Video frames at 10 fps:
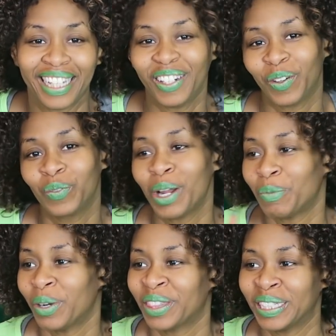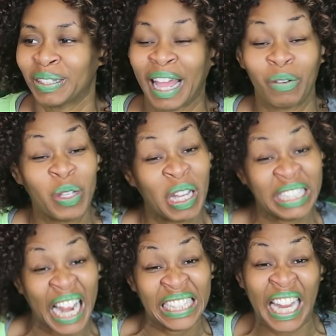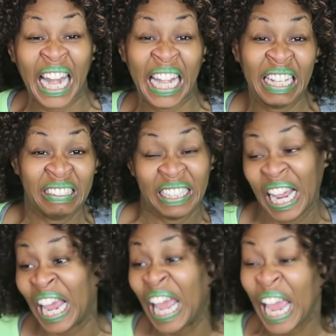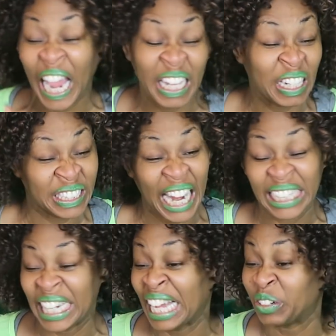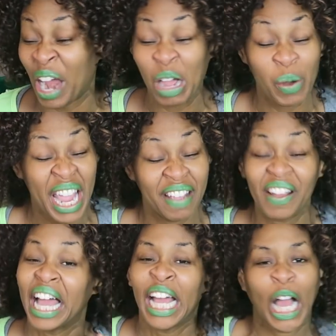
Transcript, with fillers: I know the number one thing is are like, you can change that lipstick and you can change that dry weave.